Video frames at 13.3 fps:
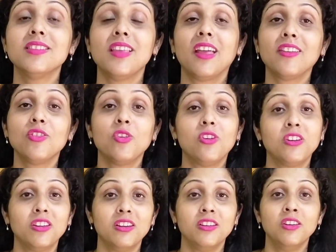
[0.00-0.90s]
the sex
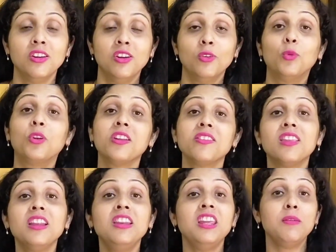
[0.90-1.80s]
organ, what
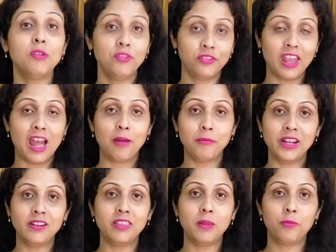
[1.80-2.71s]
is the name of
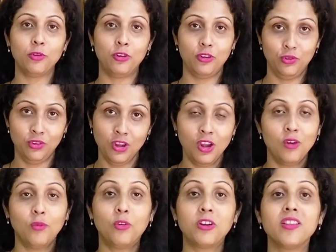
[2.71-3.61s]
gamete they produce,
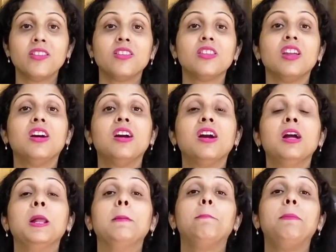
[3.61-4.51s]
what is
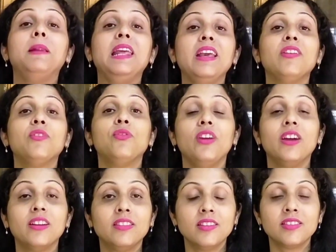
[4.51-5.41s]
the place
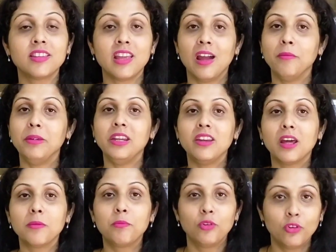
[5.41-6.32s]
where this
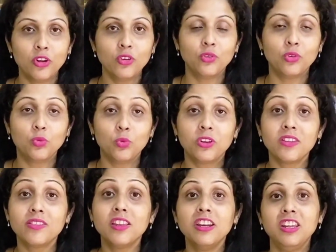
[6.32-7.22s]
gamete are produced,
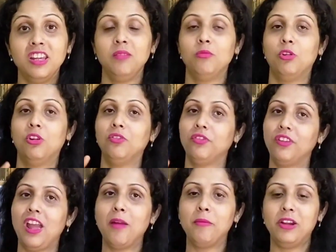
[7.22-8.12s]
what is the name
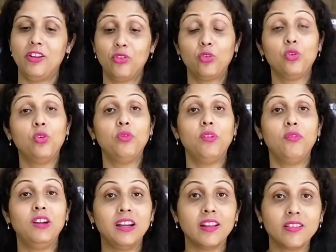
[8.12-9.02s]
of gamete. So
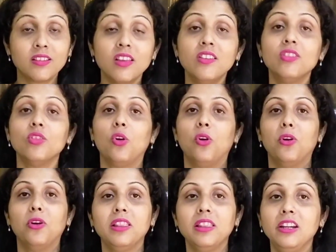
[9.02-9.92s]
we will discuss
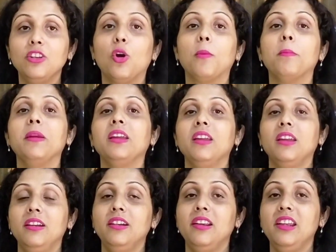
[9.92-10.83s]
all the
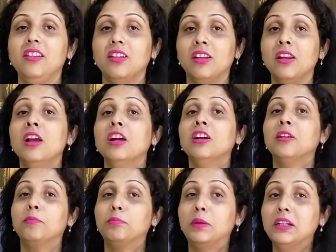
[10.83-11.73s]
topic in detail,
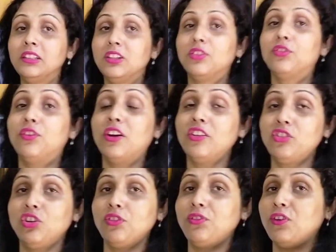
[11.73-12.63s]
but
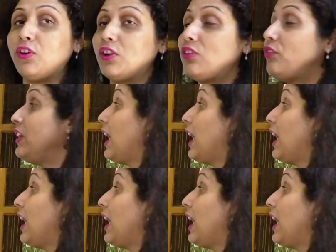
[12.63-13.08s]
first of all